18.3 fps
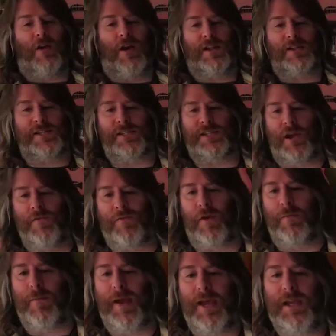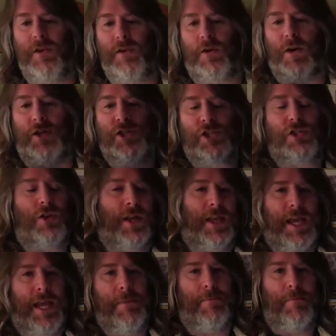answers over at me. You've got just got to
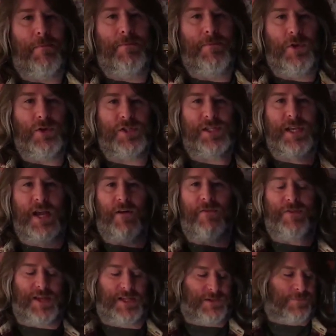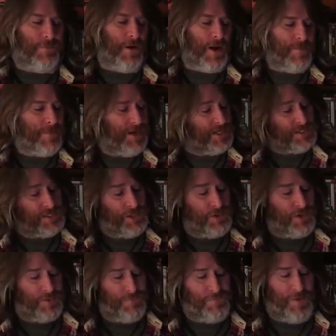keep them yourself. That's fine. But
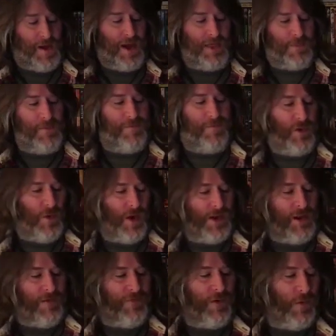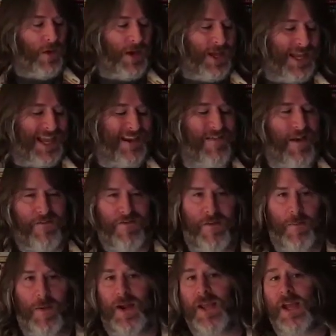you can fire them if you want. If you want to give
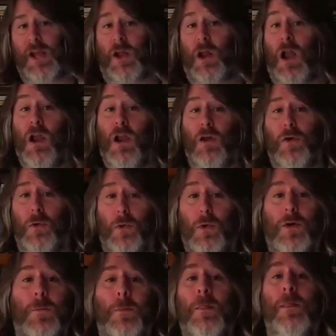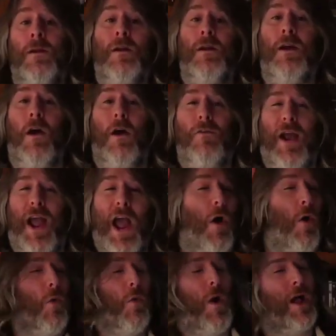everybody a clue of
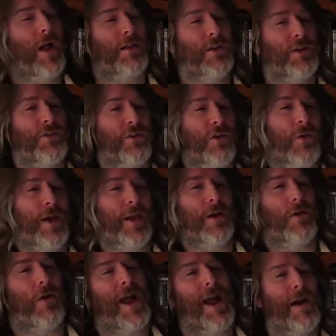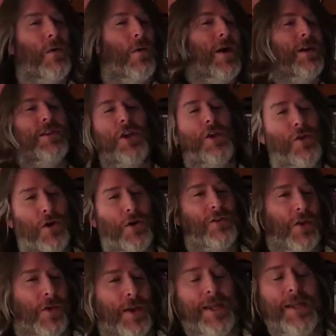how well you're doing or how well you're not
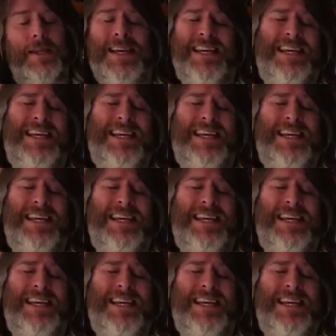doing,